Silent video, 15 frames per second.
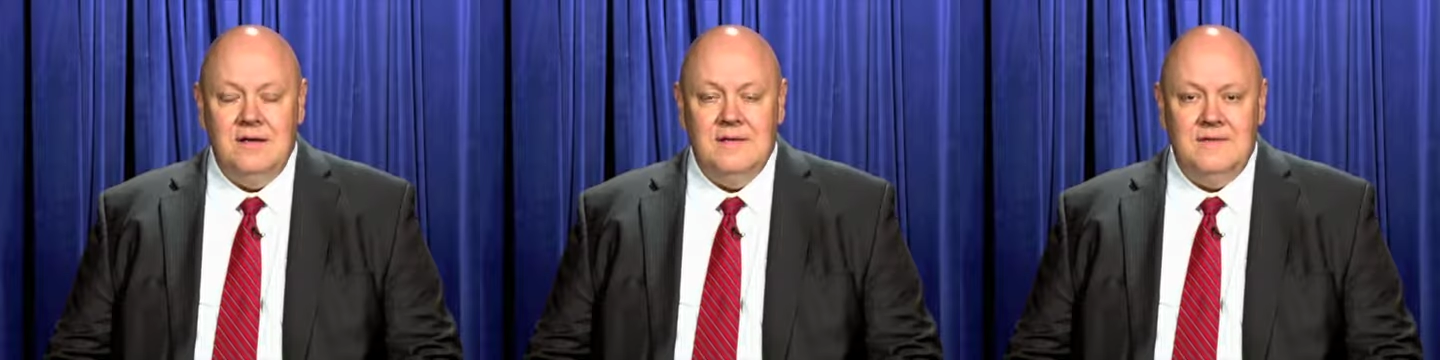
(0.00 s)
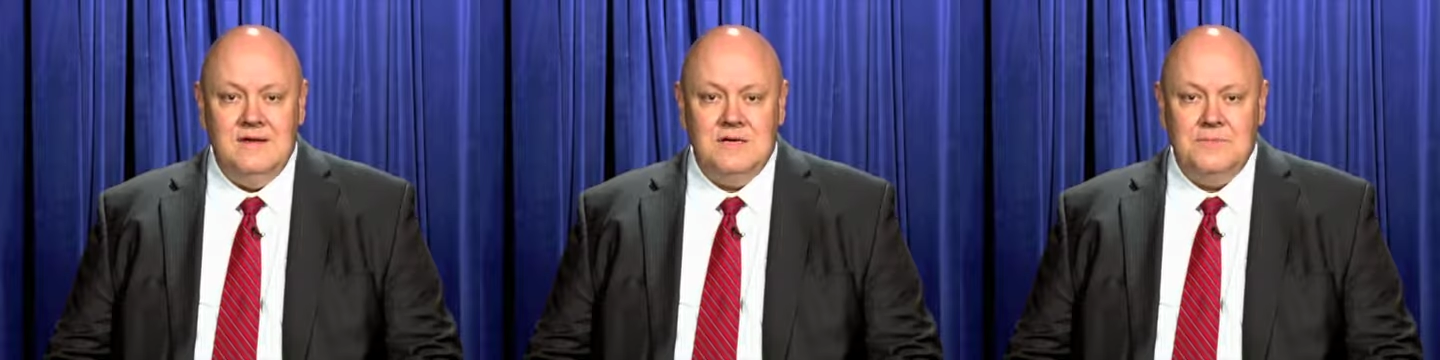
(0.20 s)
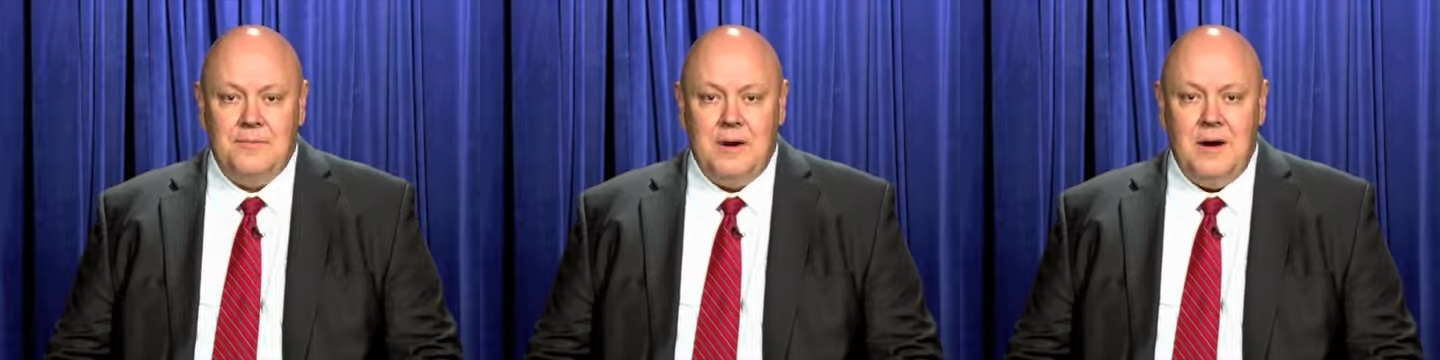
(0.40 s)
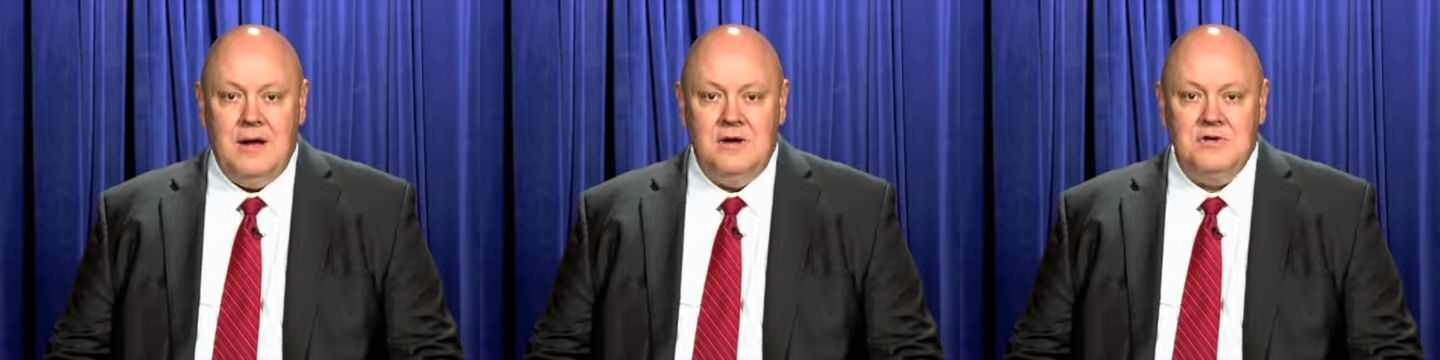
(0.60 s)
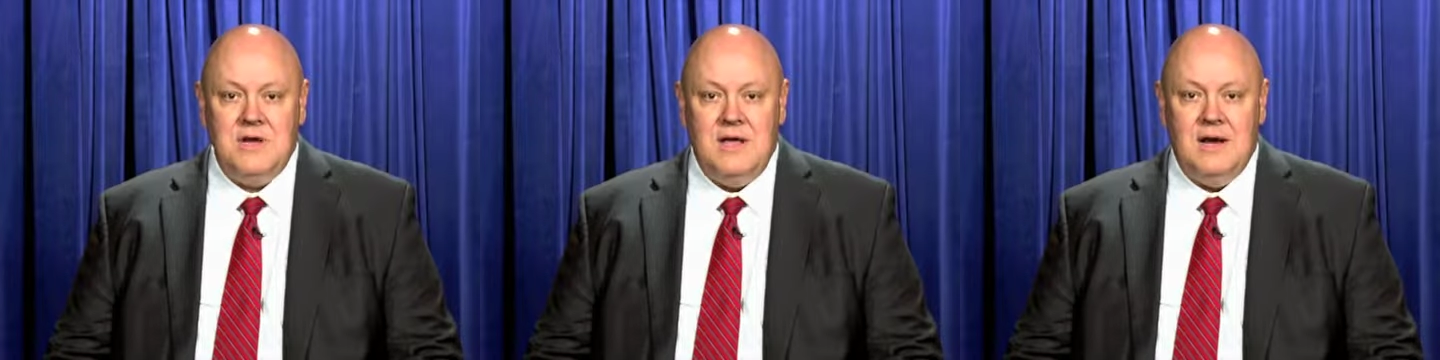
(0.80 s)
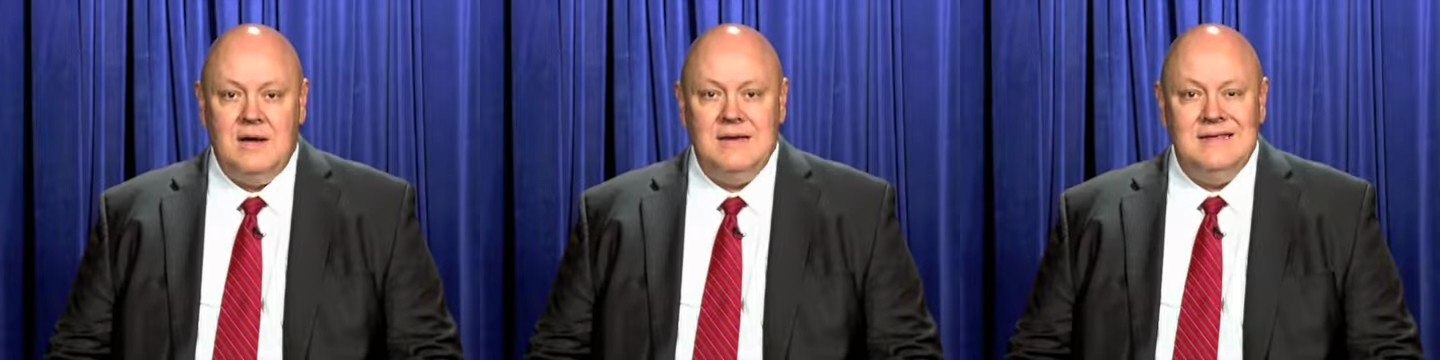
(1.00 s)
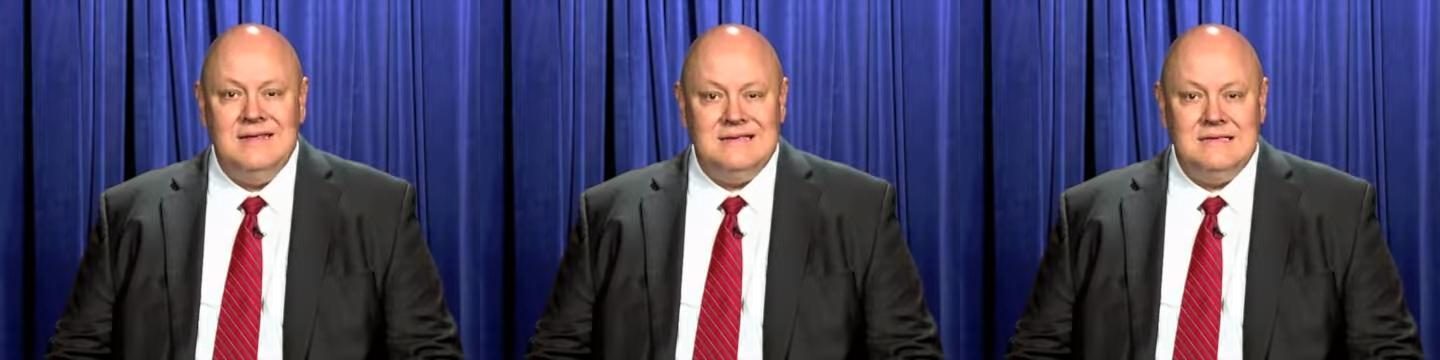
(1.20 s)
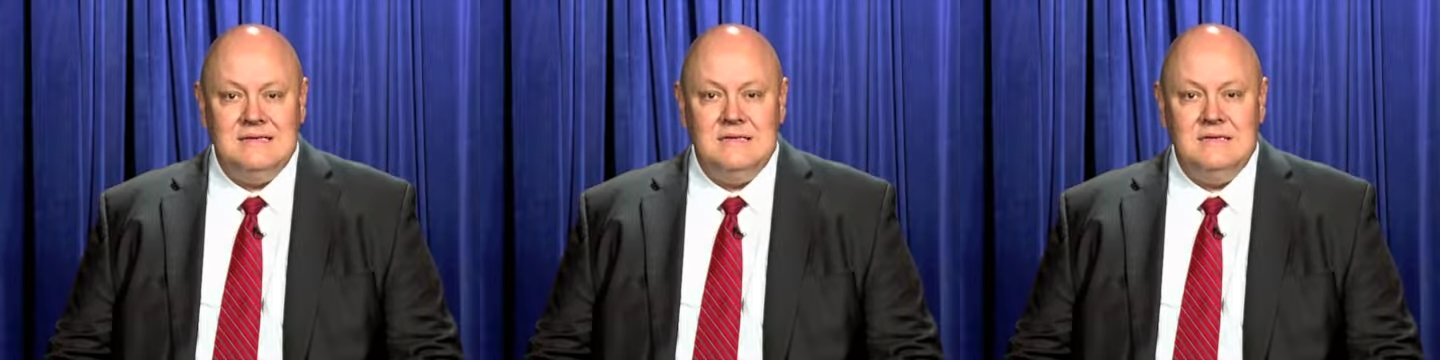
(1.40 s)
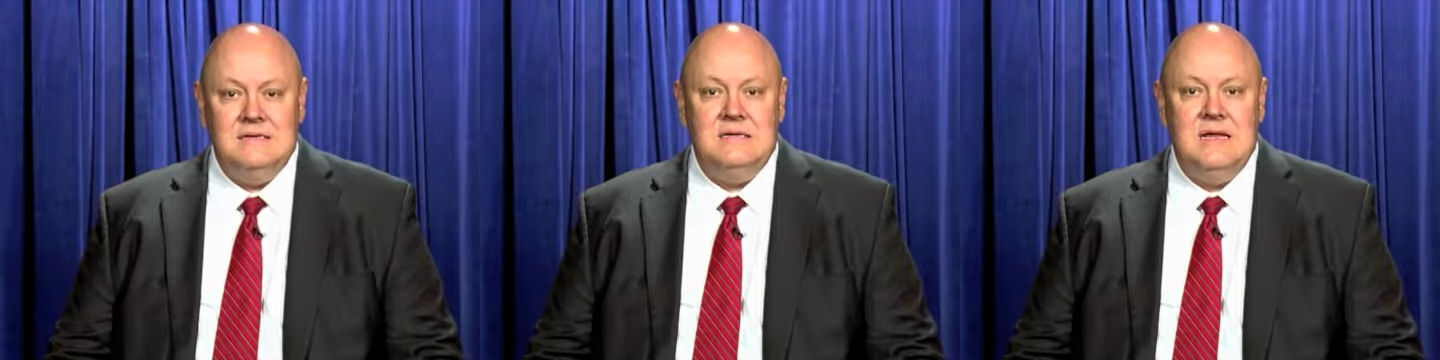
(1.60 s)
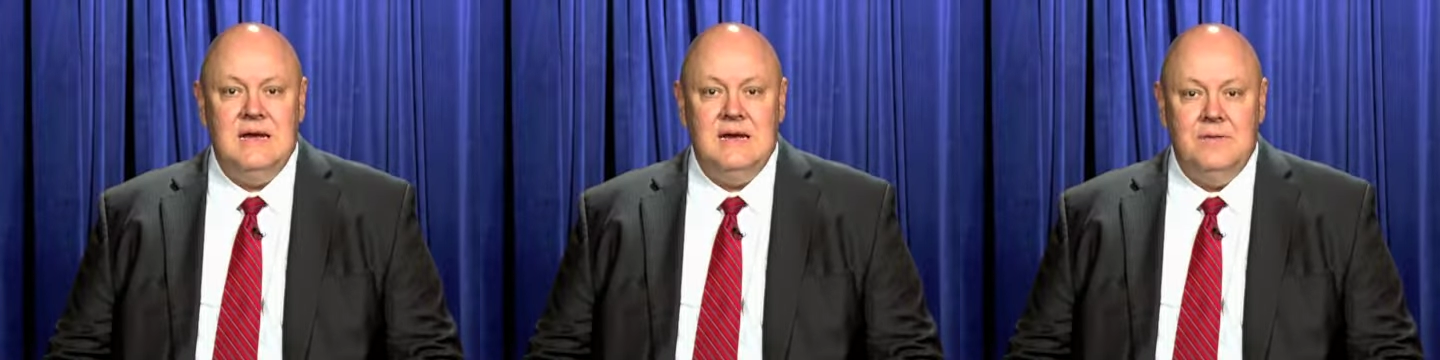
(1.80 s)
in this project is a
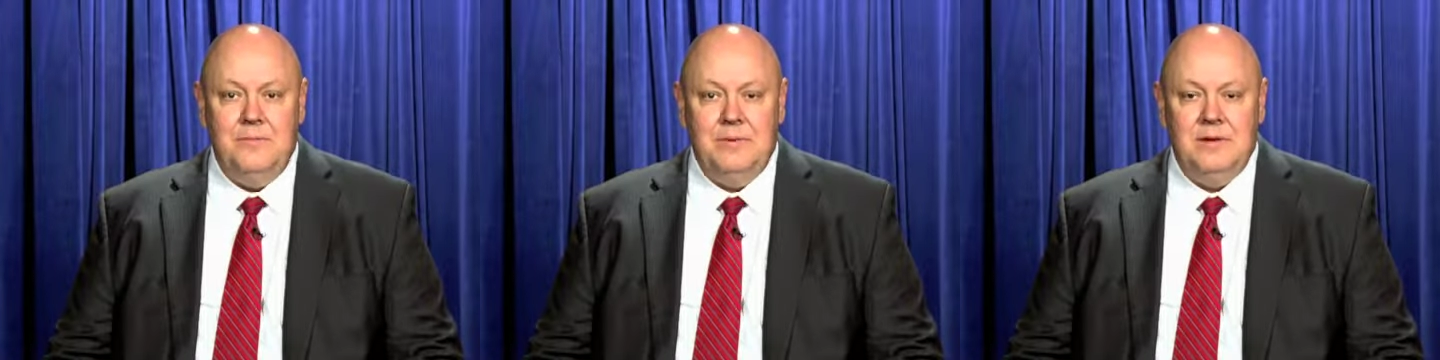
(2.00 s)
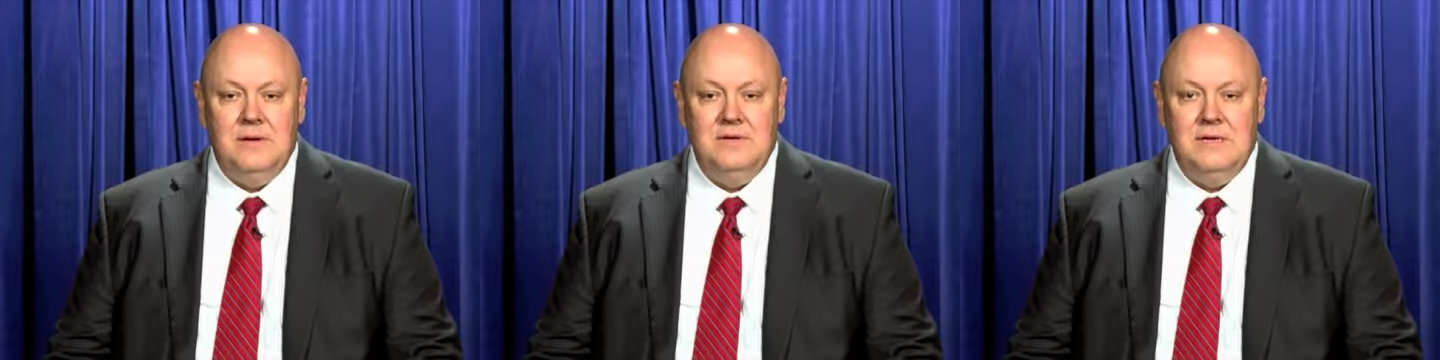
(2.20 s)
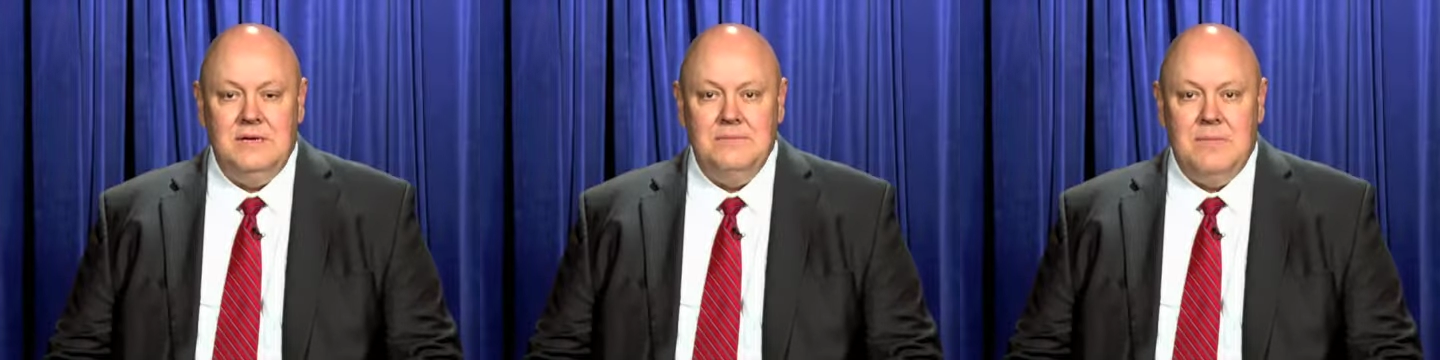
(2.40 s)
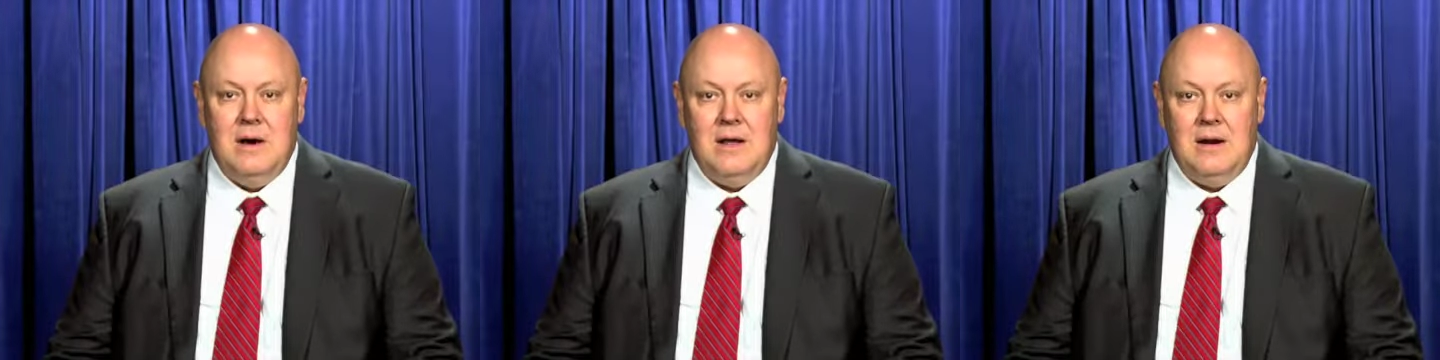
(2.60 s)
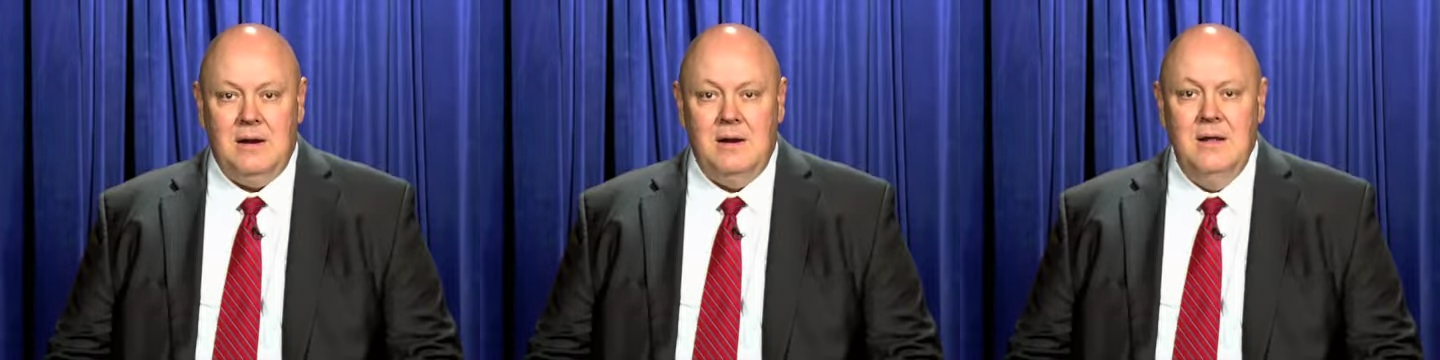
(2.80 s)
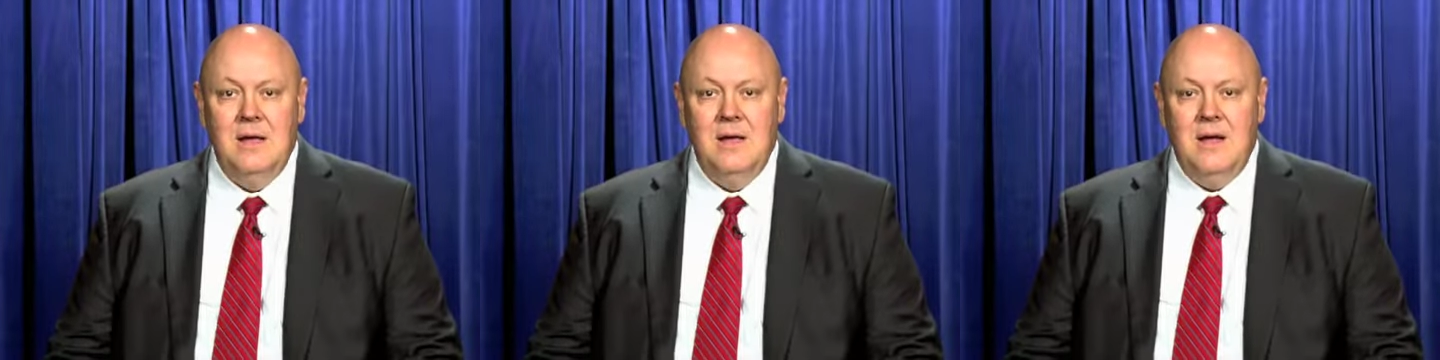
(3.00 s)
sustainability model.